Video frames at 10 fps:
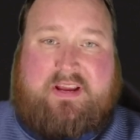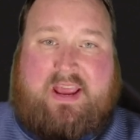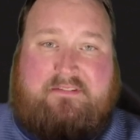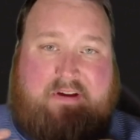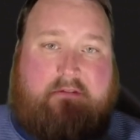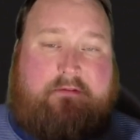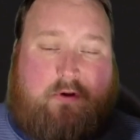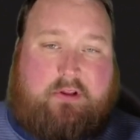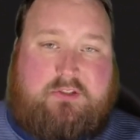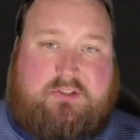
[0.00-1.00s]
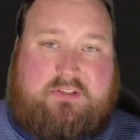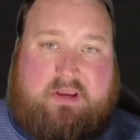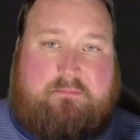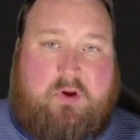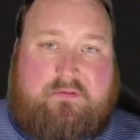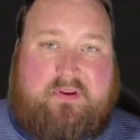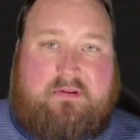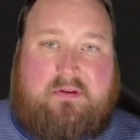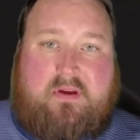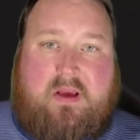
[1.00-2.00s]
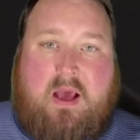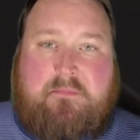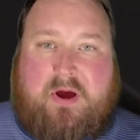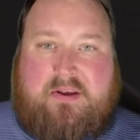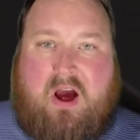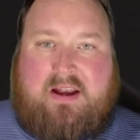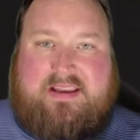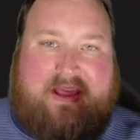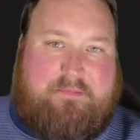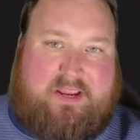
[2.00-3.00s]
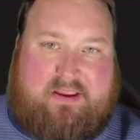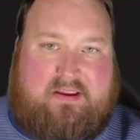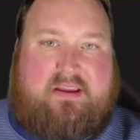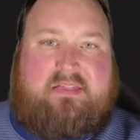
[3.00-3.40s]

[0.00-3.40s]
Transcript: a found footage type movie, but not gimmicky.